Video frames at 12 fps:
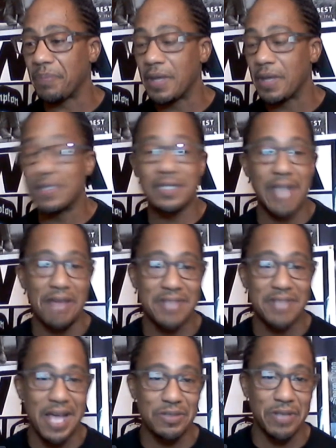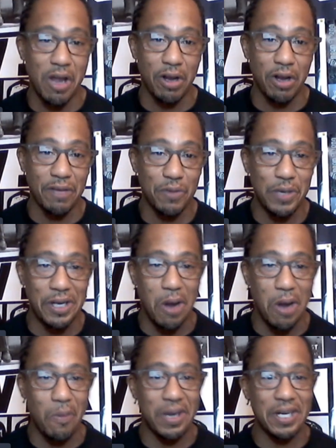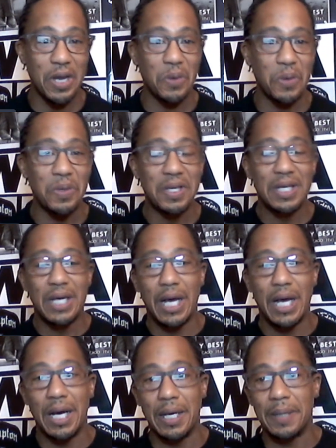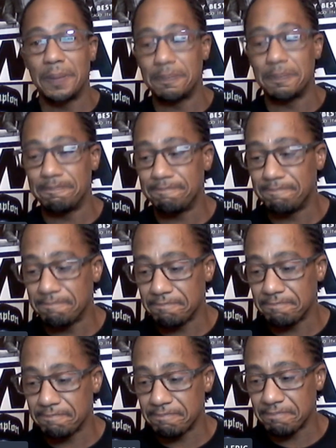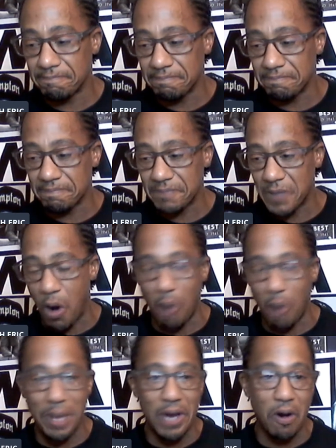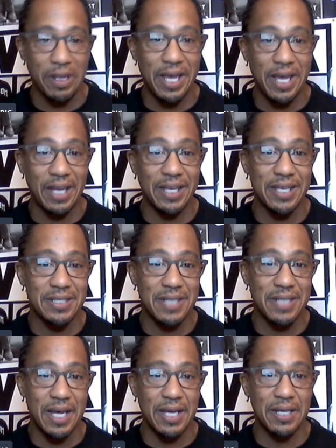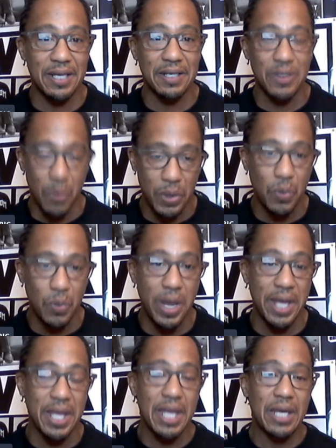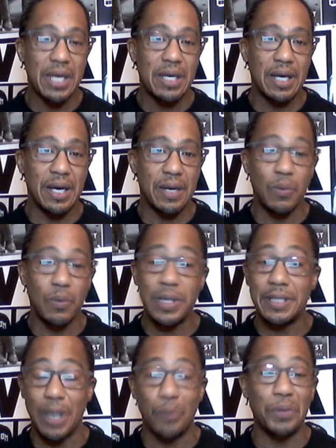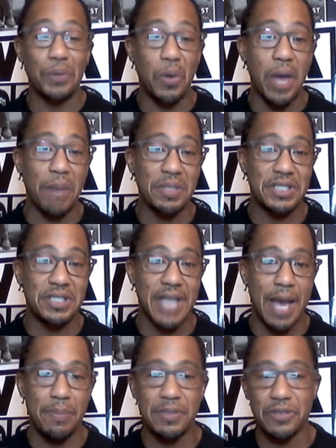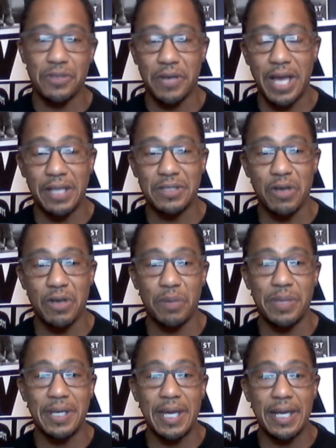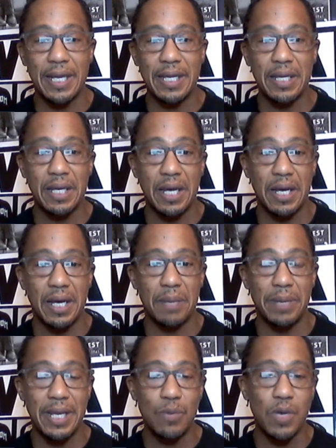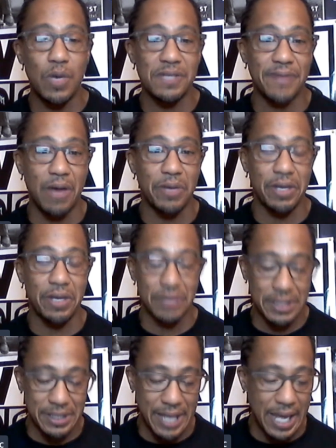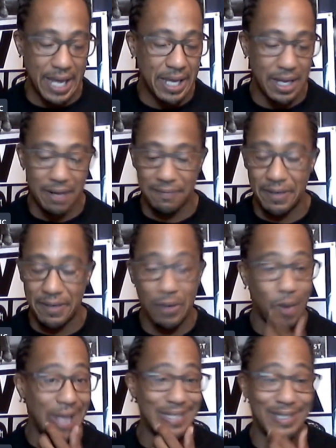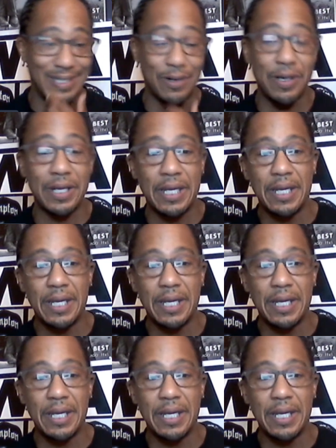This is Lifestyles with Eric, if you didn't already know. Um, our man R. Kelly is going away. We don't know how much time Mr. Kelly's going to be getting, but he was found guilty today of racketeering